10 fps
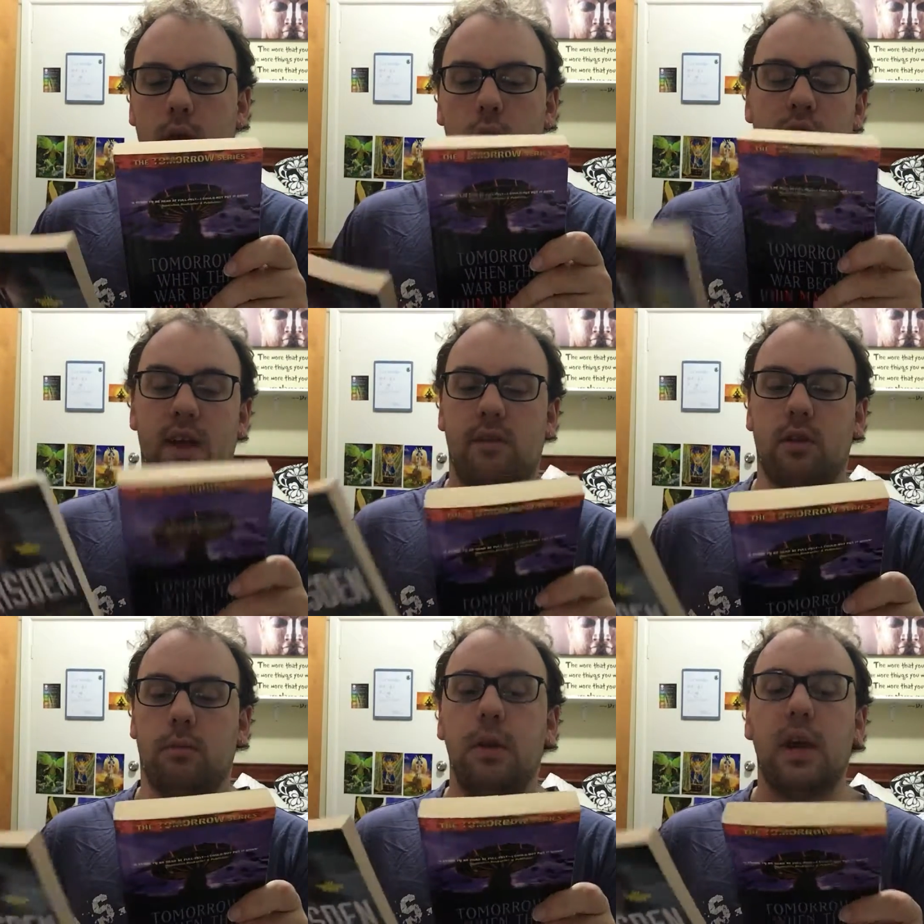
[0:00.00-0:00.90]
or they have
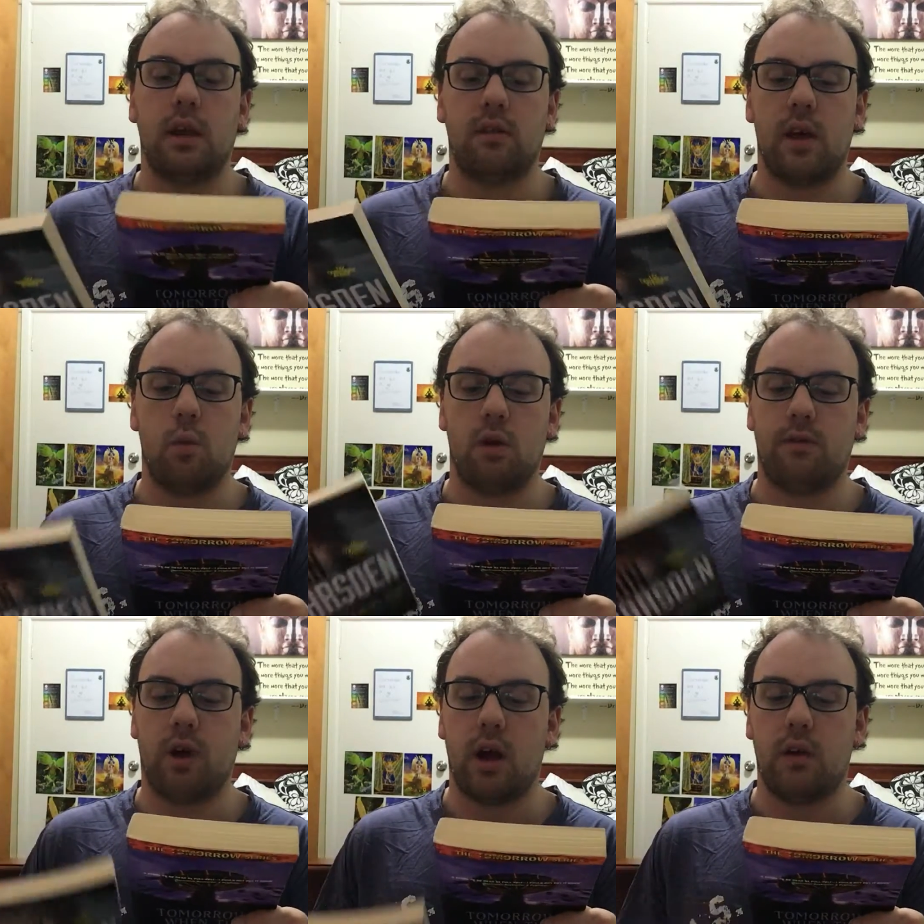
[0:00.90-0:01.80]
to pick if they want to
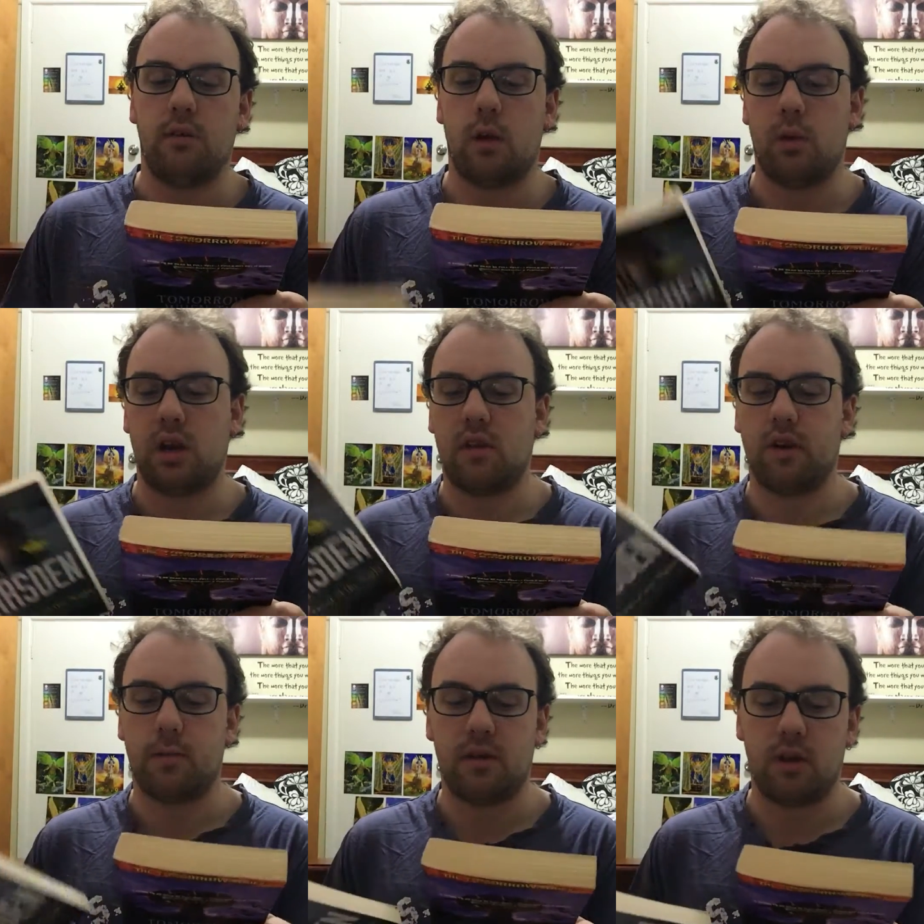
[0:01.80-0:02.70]
fight, if they want to give
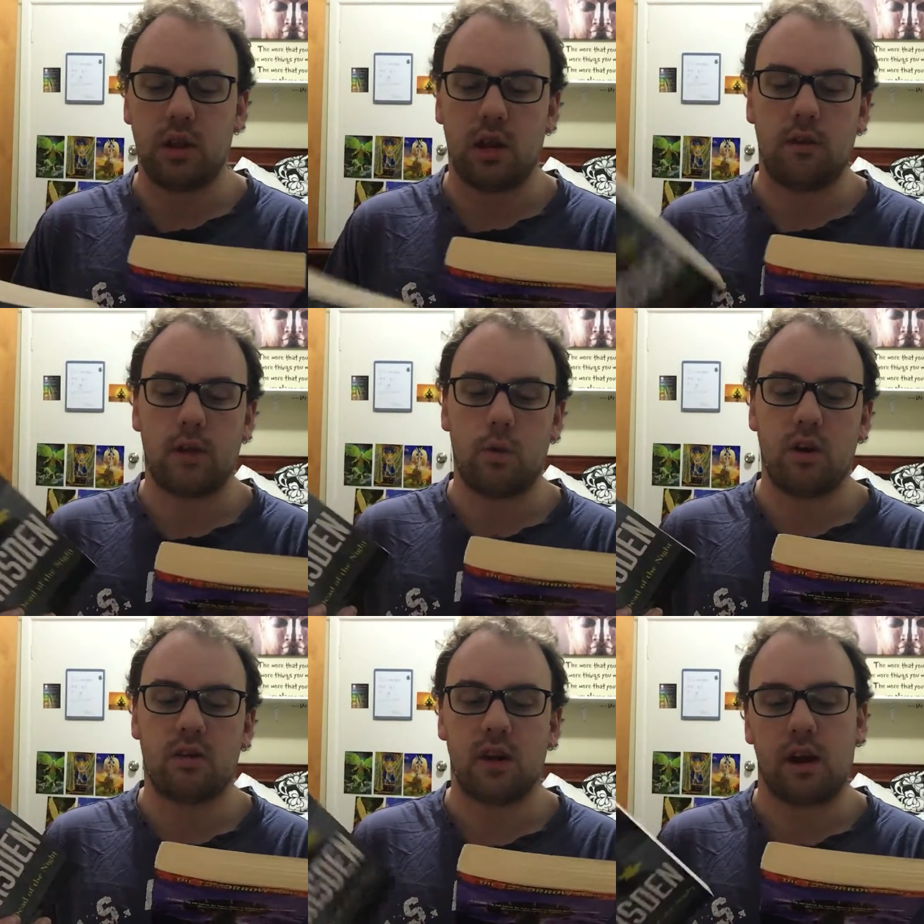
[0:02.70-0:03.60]
up everything, if they
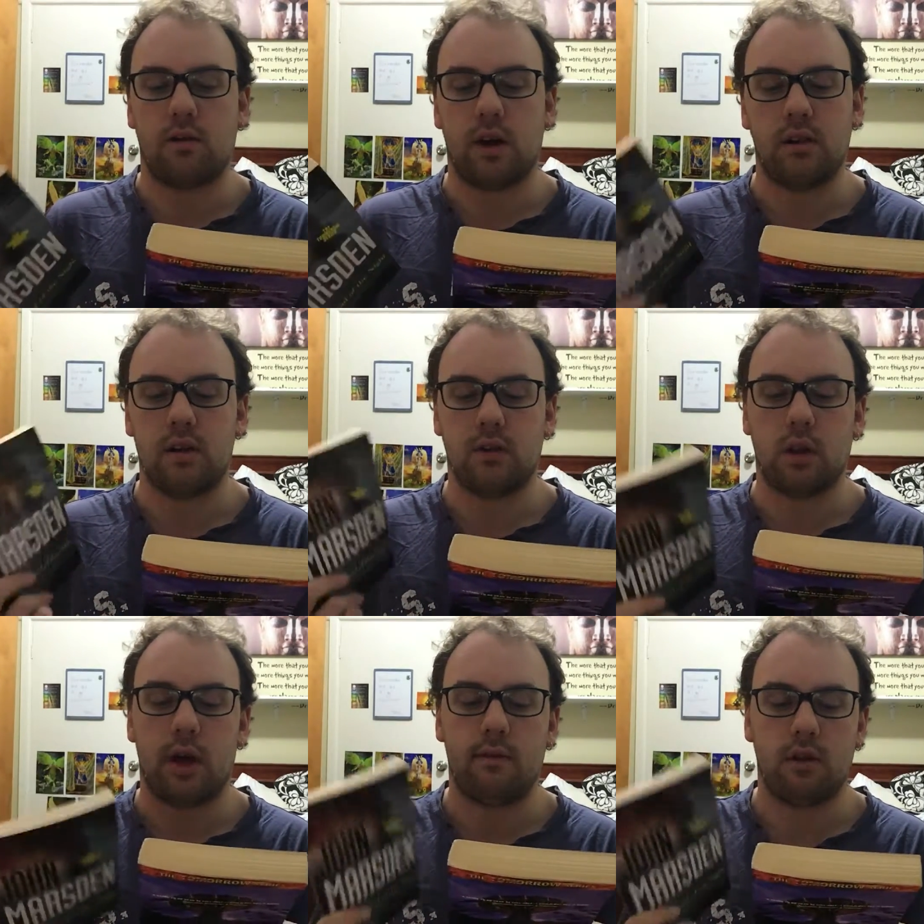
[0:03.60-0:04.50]
want to sacrifice even
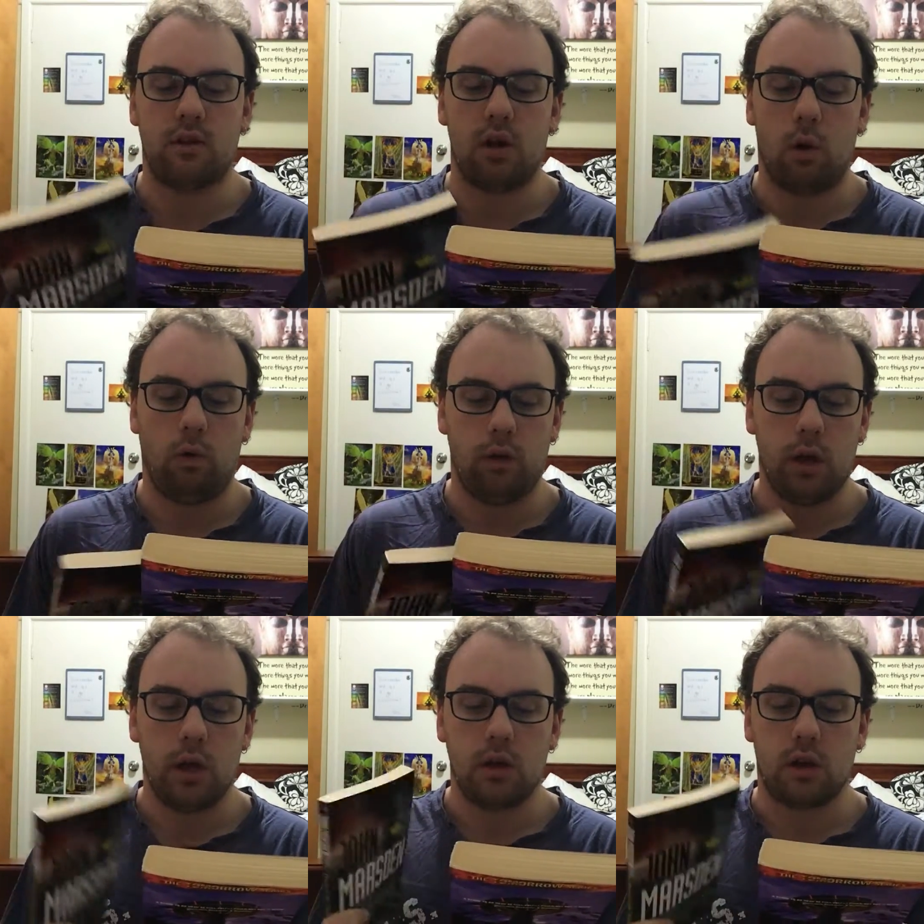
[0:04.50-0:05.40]
life itself
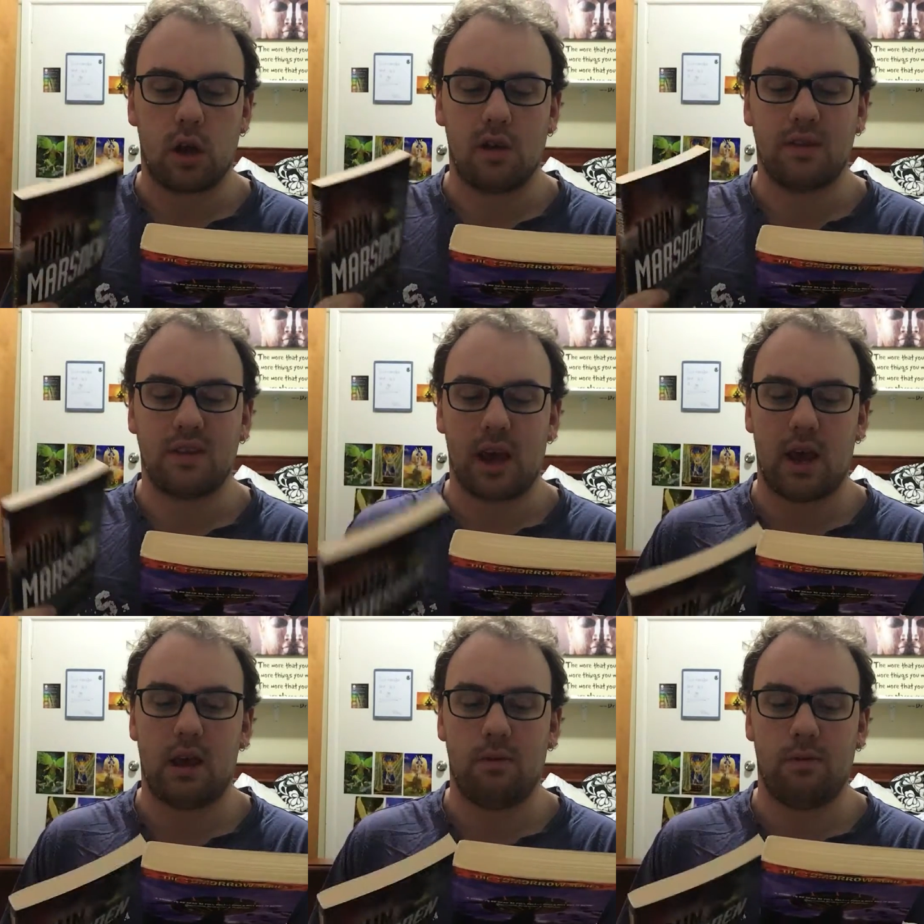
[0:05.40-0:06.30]
to kind of
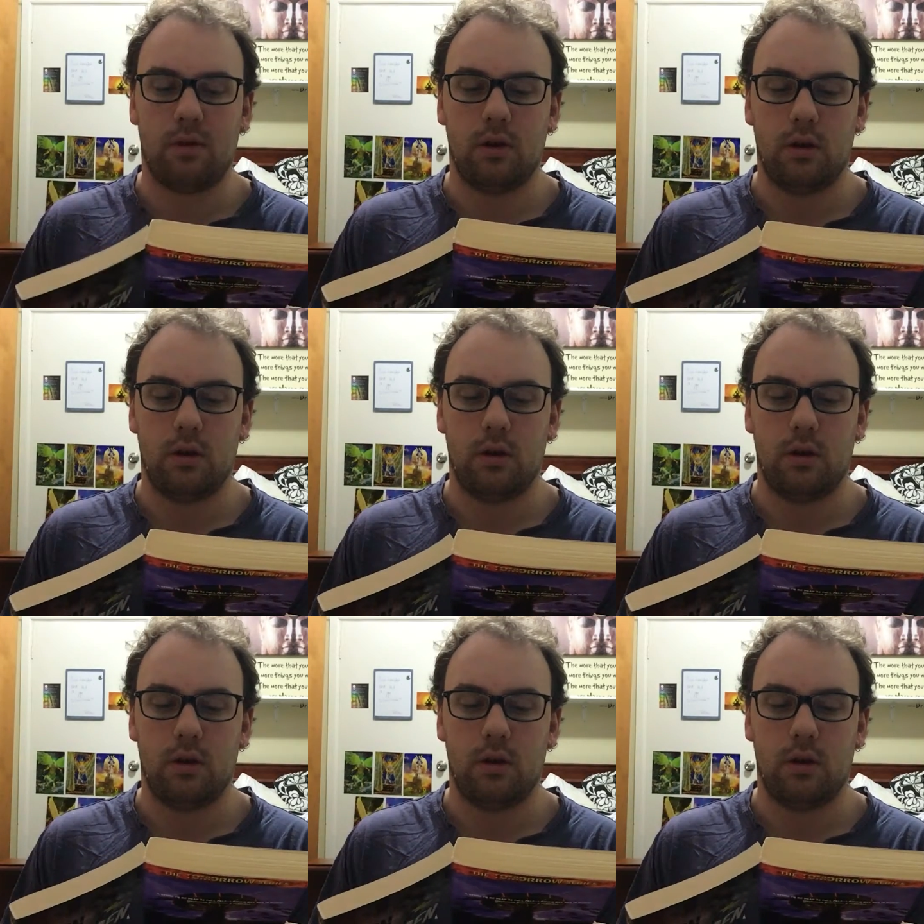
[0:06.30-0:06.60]
save